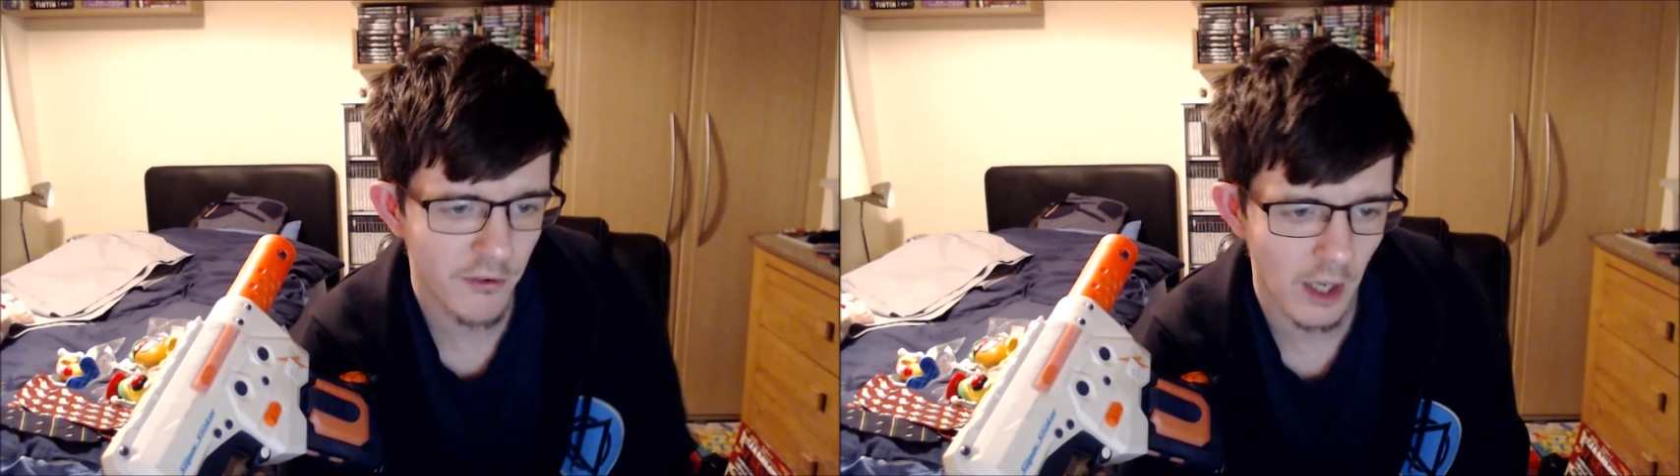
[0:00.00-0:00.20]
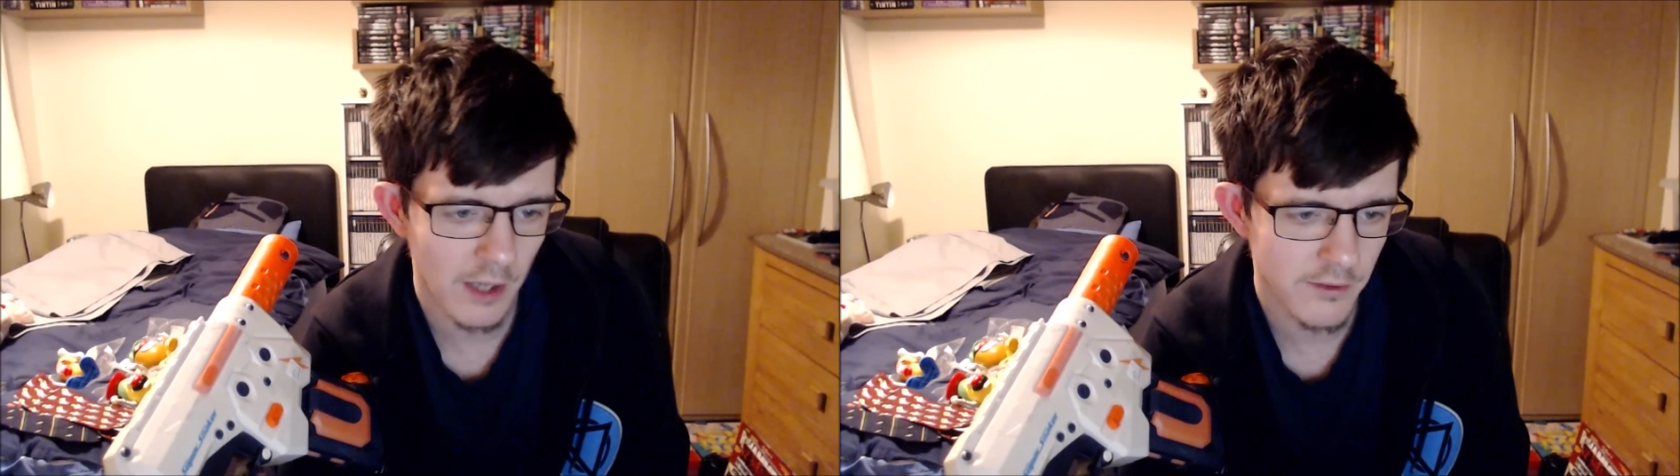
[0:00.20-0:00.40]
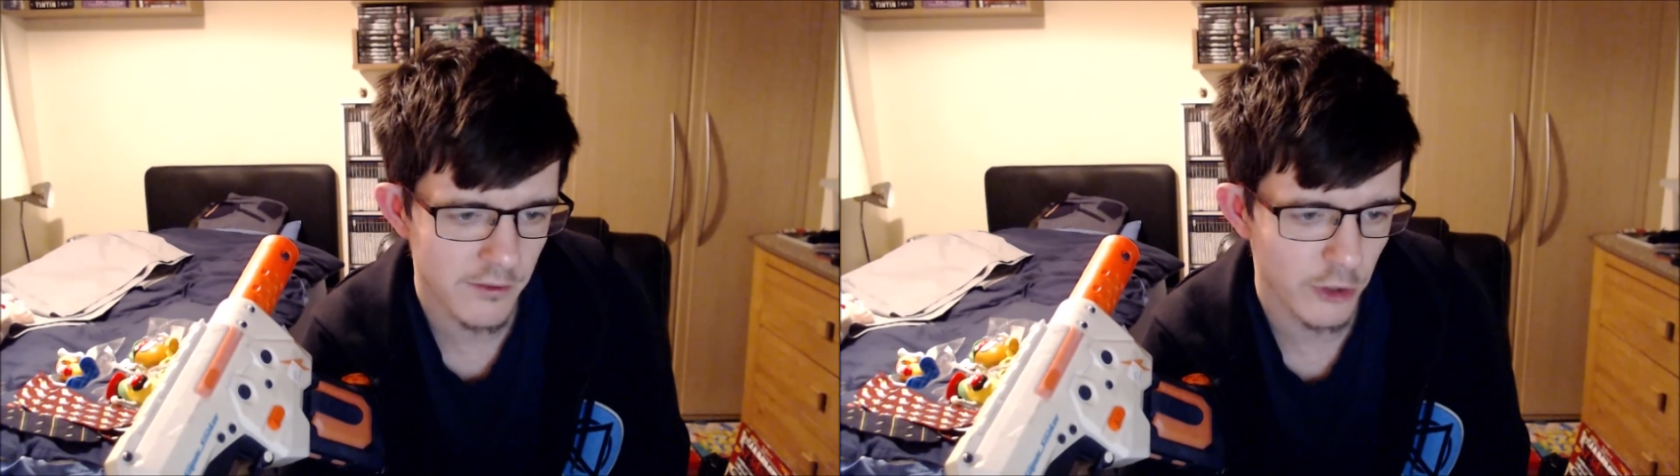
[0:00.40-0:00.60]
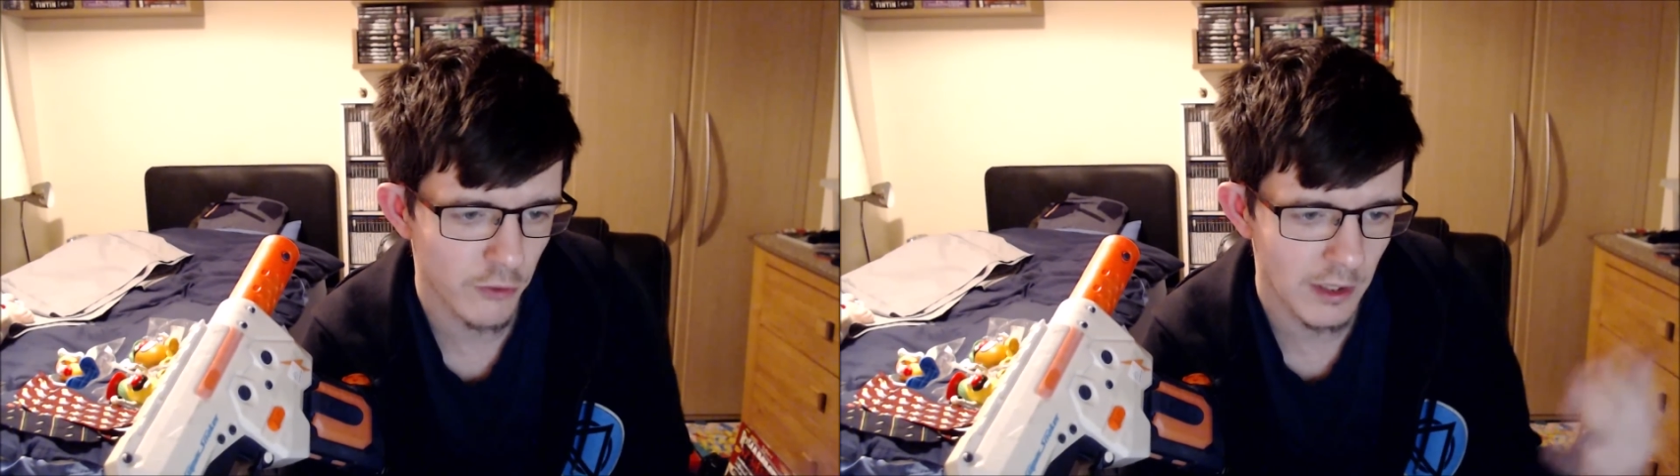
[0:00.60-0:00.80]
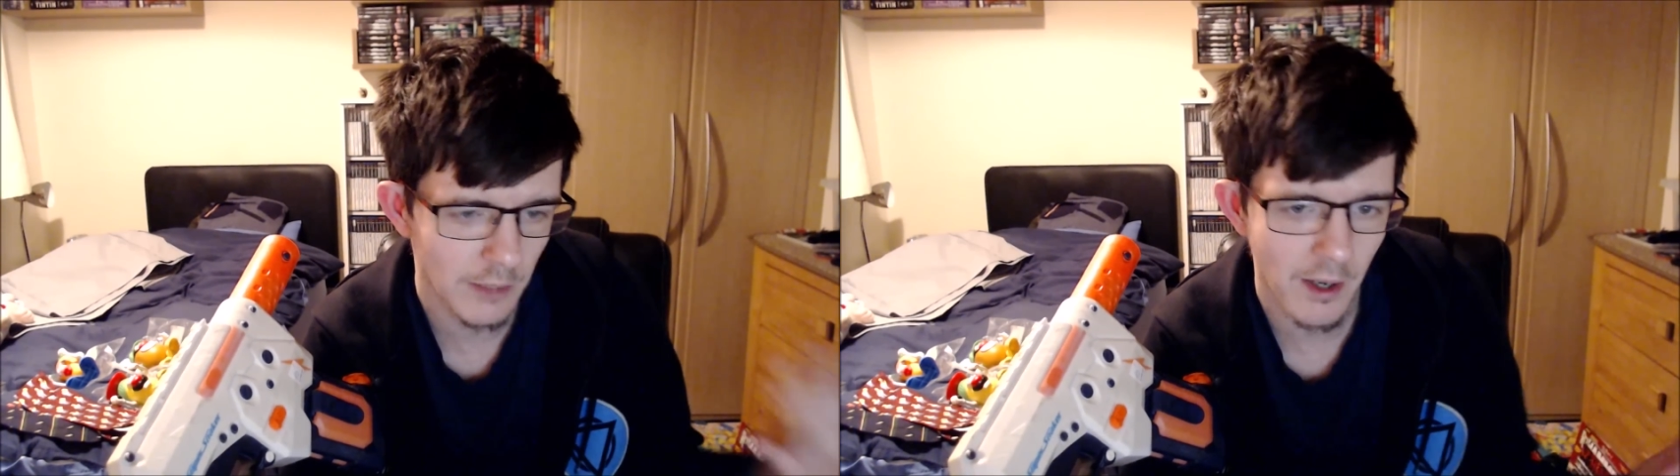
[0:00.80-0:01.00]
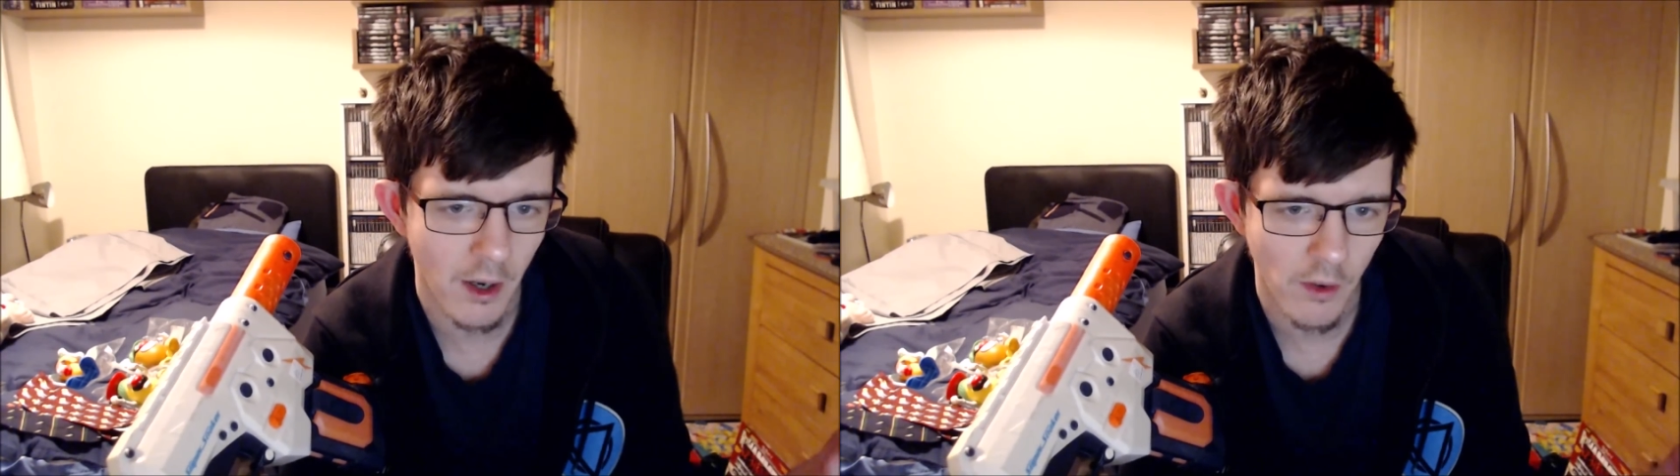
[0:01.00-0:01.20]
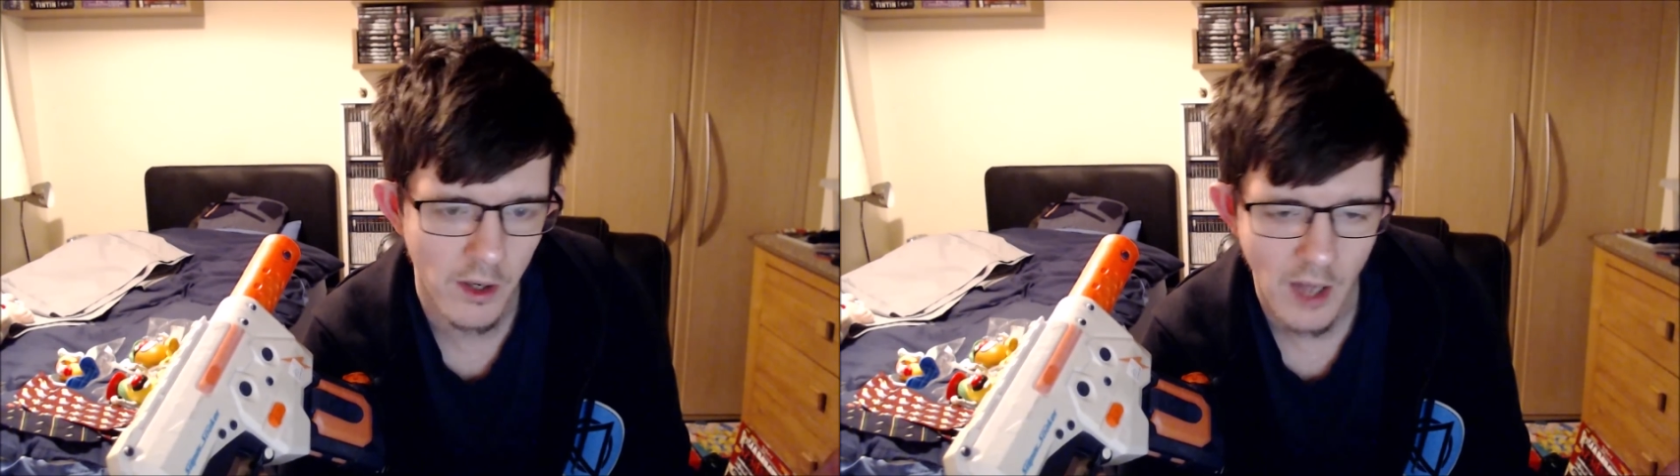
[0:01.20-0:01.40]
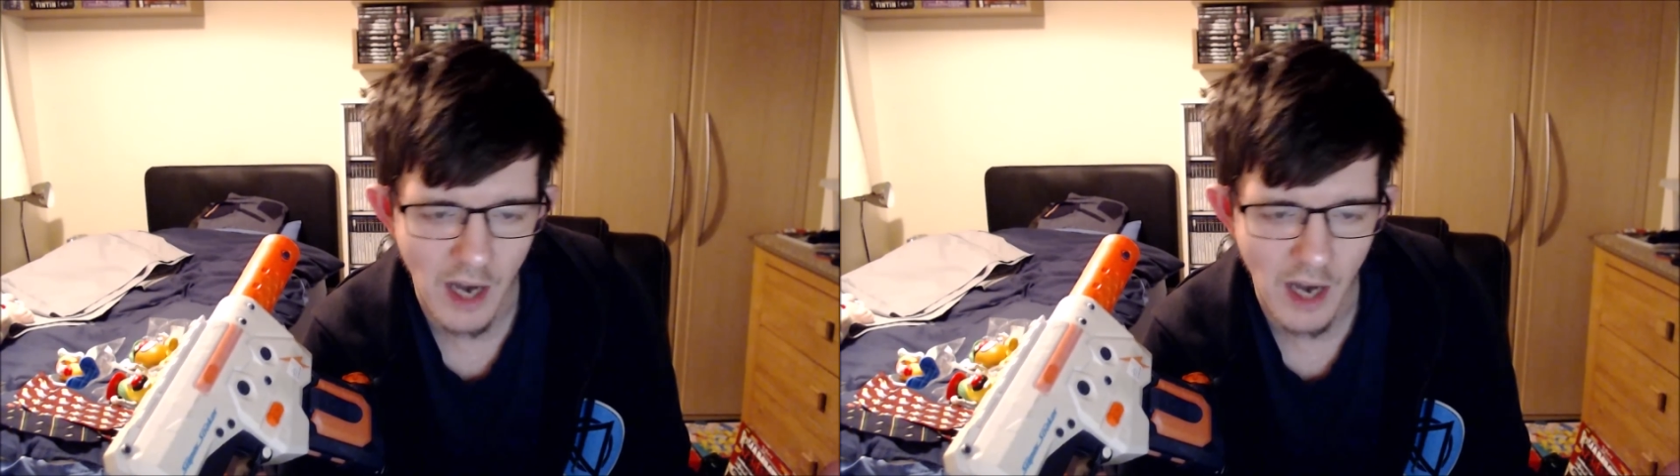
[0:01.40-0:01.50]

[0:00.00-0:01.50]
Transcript: guns do really well.